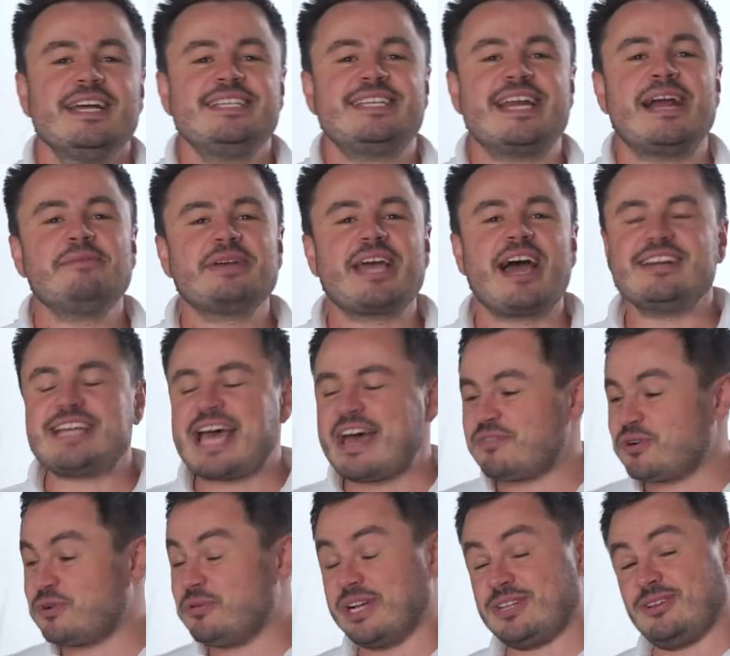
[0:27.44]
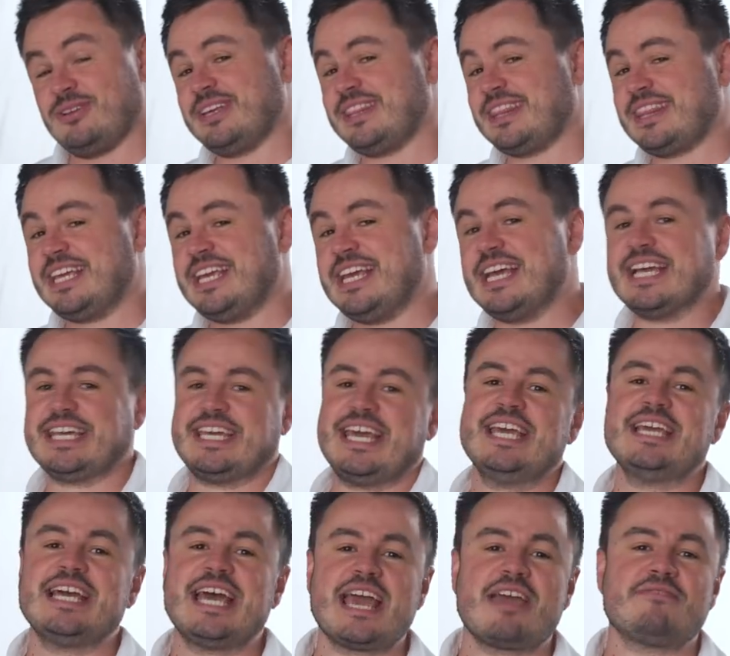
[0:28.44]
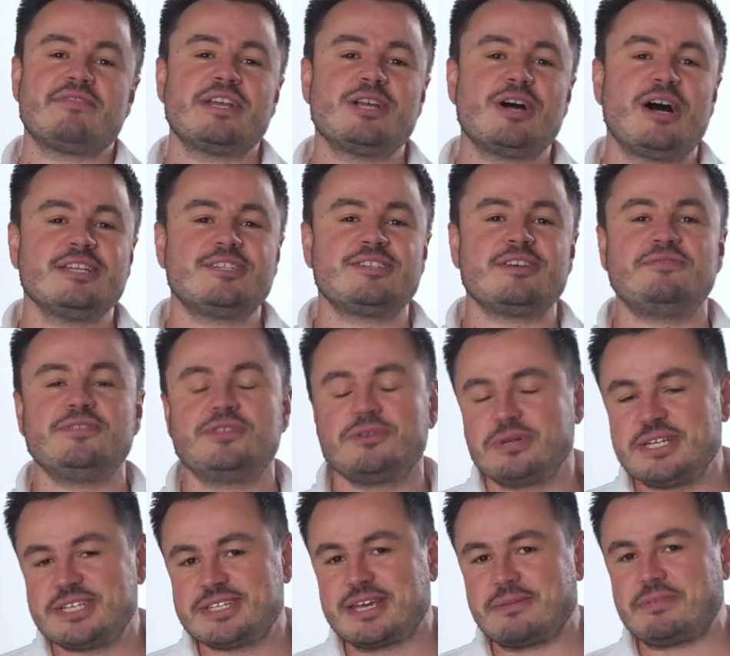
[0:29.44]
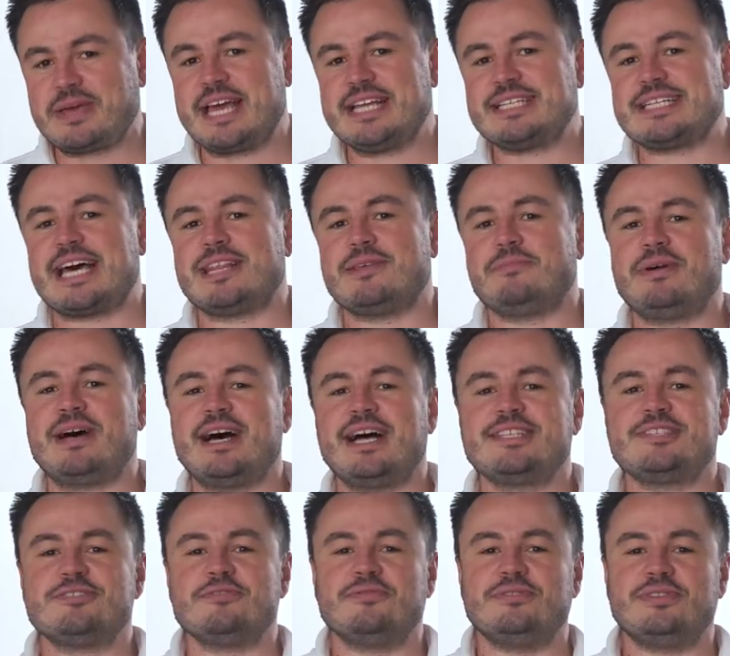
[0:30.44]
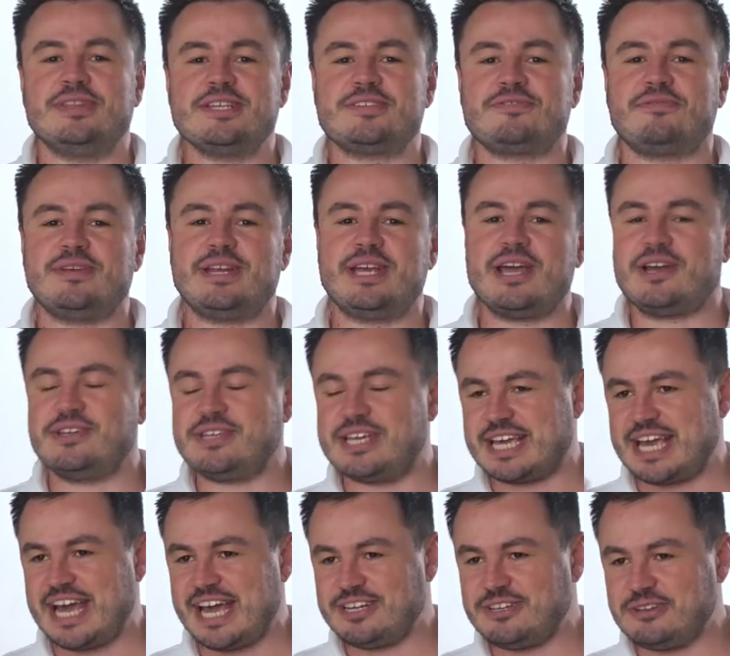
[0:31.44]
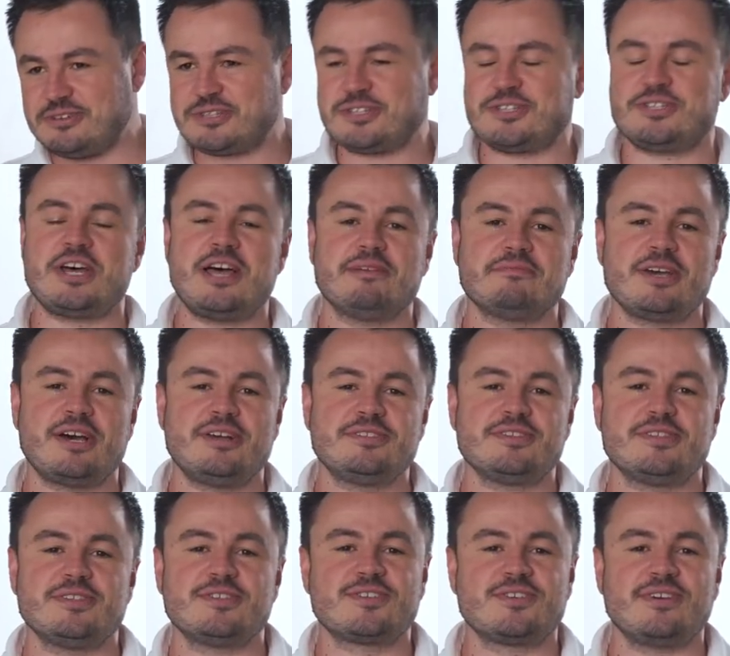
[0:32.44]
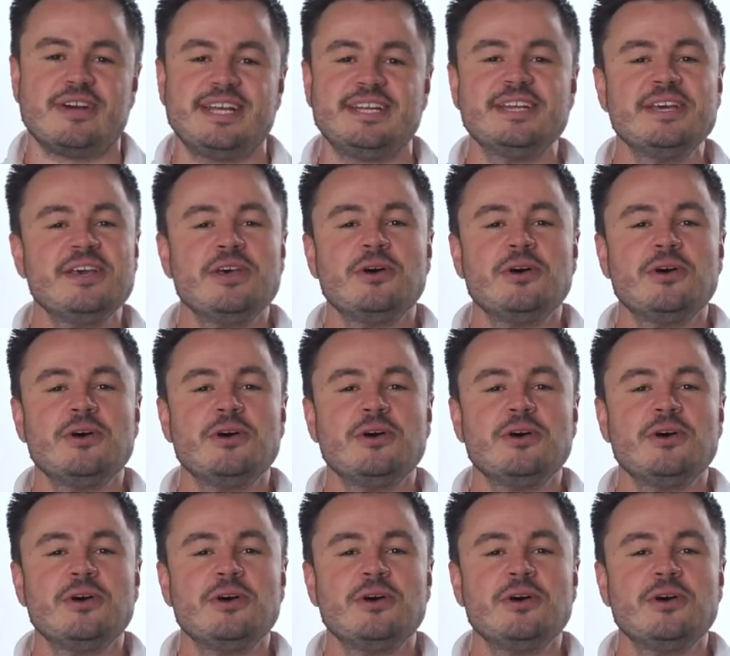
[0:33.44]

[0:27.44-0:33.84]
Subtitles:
Today we're going to have a quick look at the Kia EV9, so if you do want to skip ahead to other parts of this video, you can use the time codes on the screen,